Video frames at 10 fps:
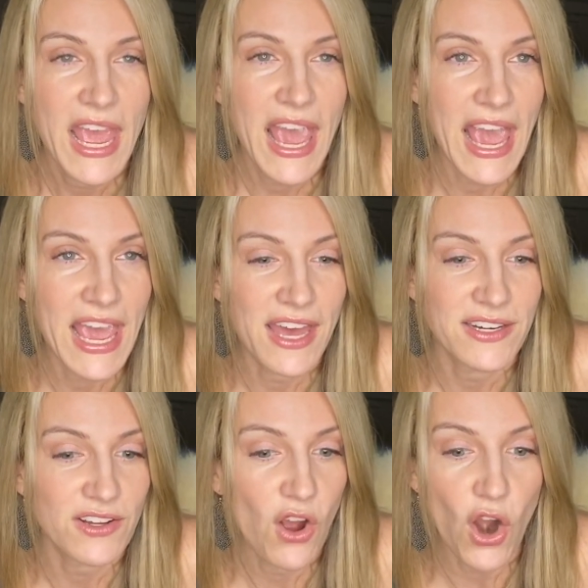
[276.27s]

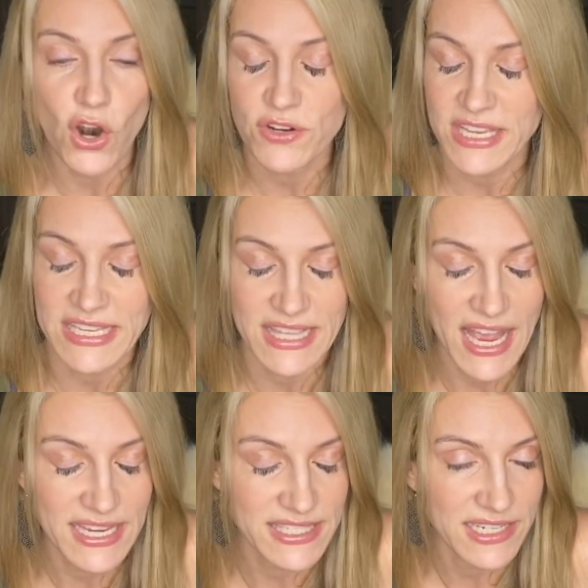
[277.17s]
and ours has
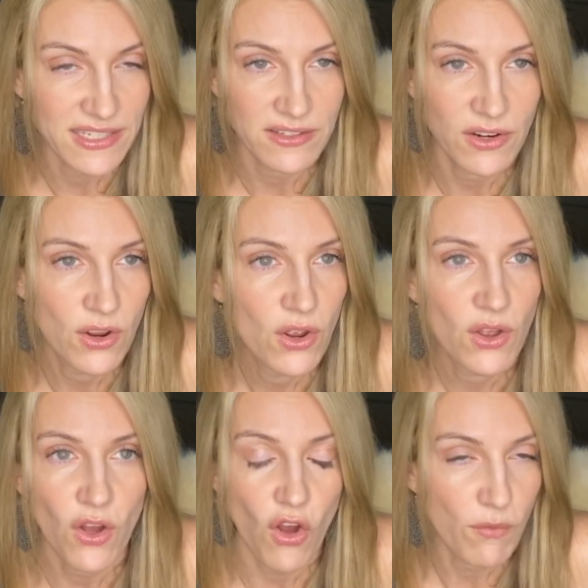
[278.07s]
lasted
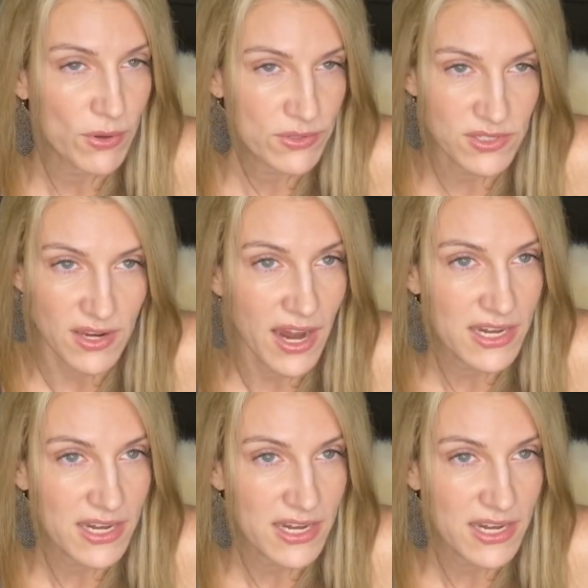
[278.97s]
almost 9